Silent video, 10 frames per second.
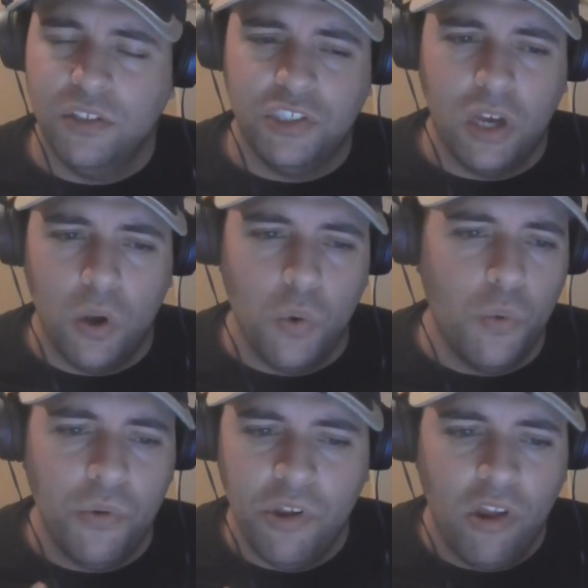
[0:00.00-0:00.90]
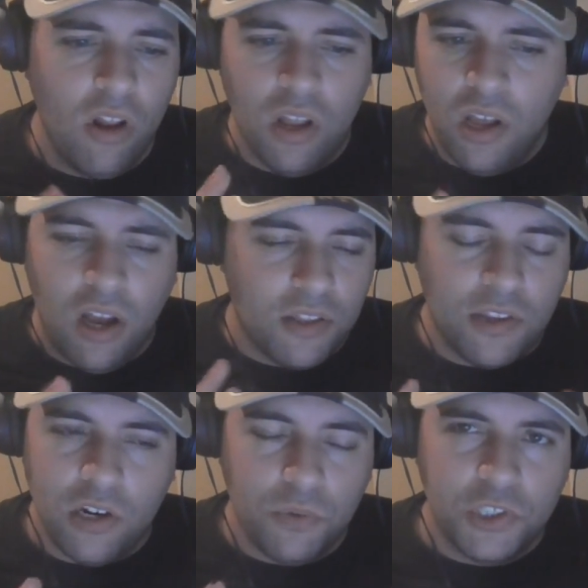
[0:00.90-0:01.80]
So
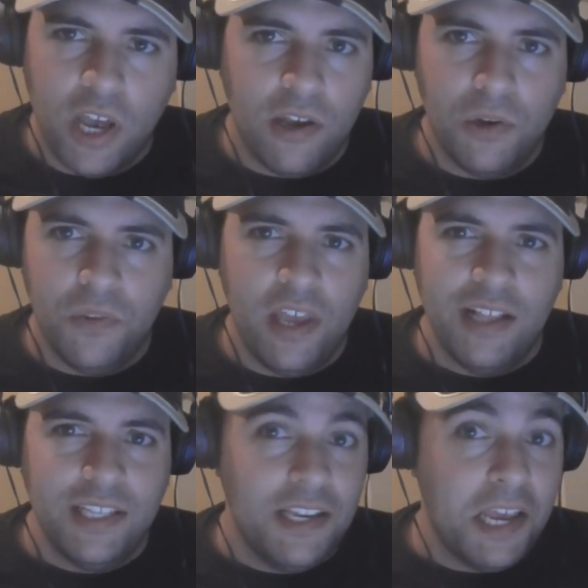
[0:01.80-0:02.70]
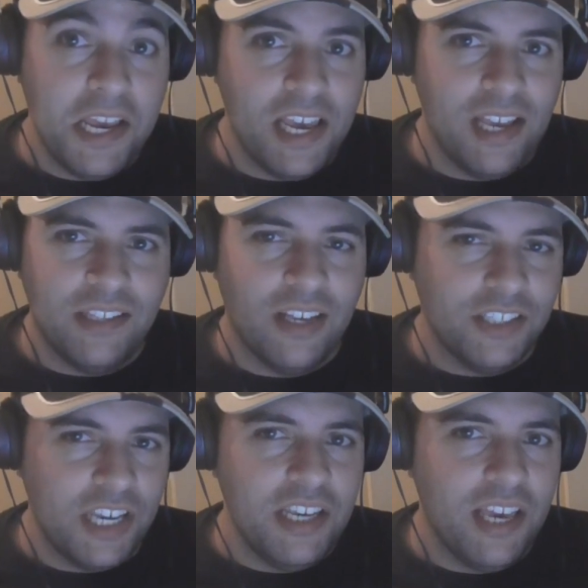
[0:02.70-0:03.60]
I don't know what's going on there. Did he get?
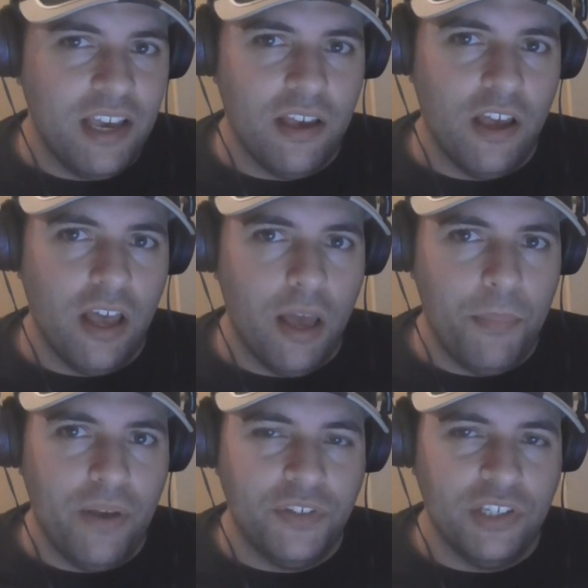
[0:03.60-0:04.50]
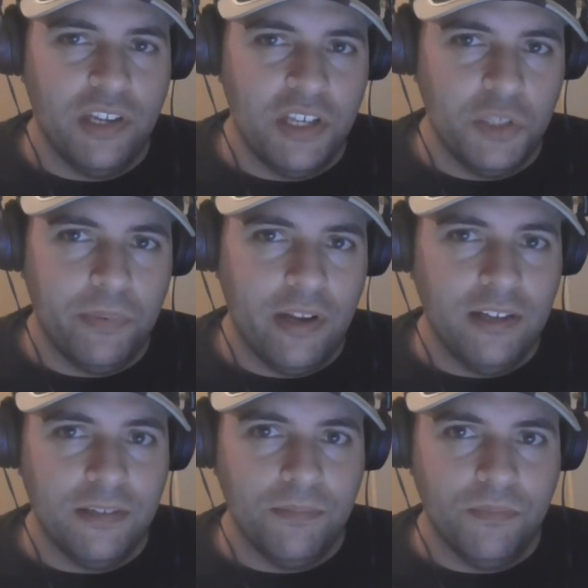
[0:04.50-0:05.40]
Does he get a bit of Selene's
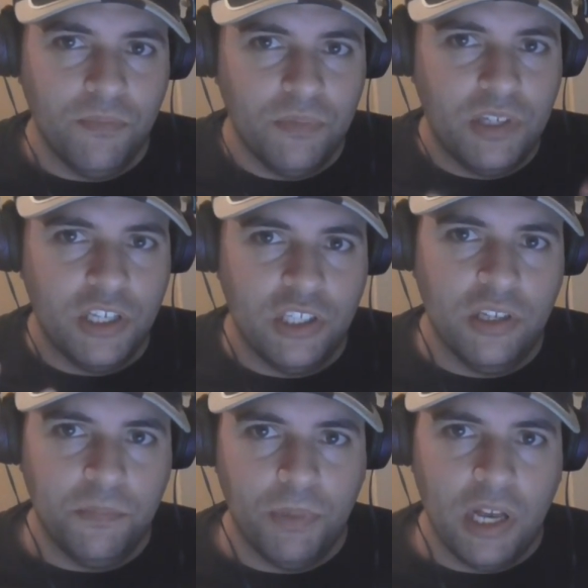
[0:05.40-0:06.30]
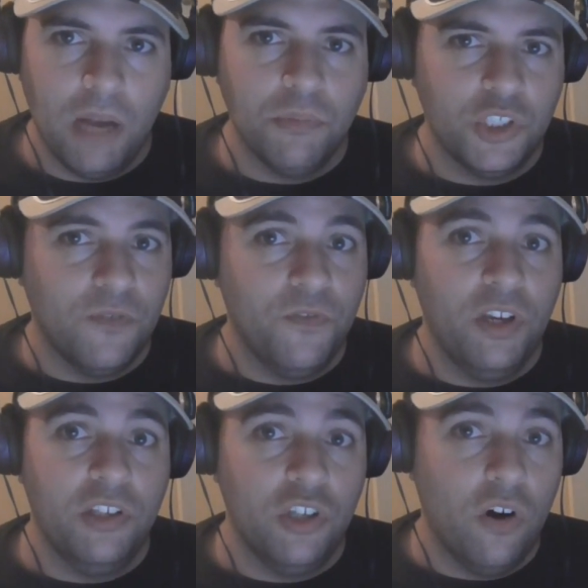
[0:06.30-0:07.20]
blood and gets to become
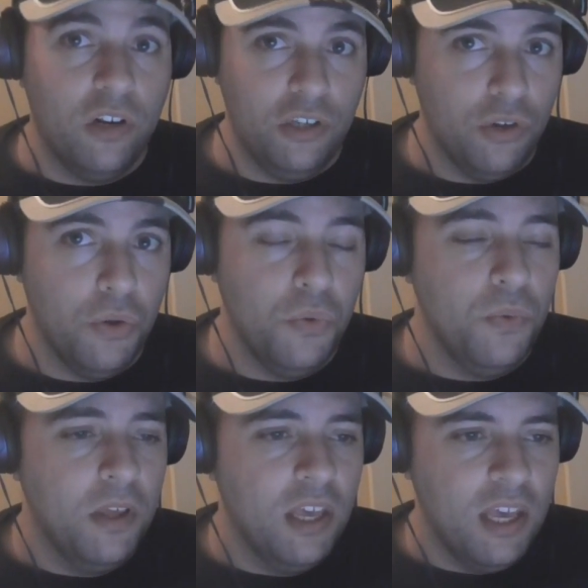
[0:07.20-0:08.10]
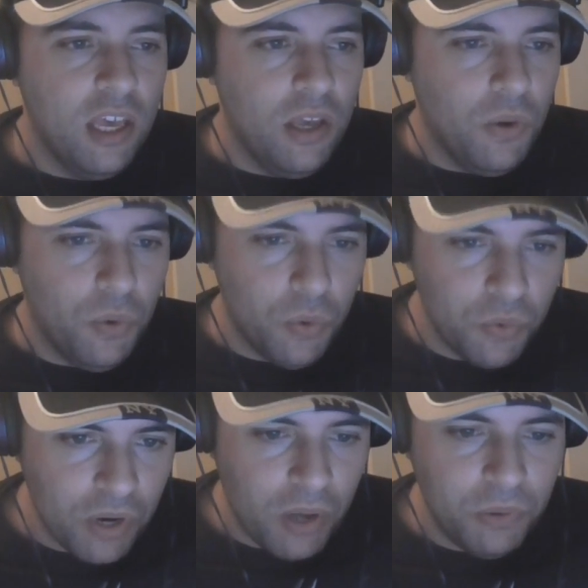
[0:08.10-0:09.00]
something entirely new?
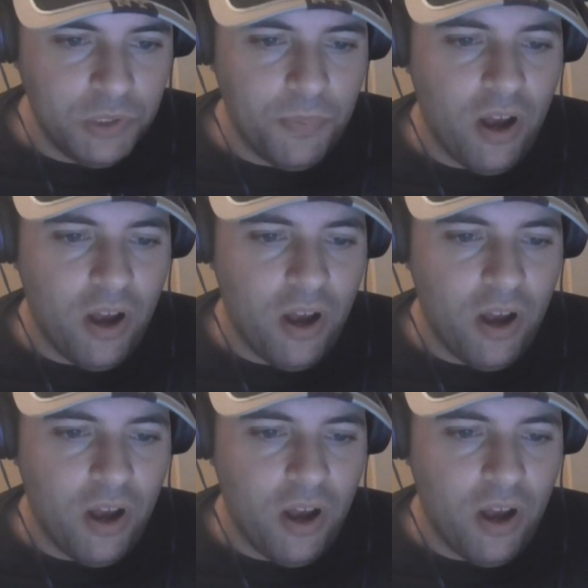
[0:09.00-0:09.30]
Who knows?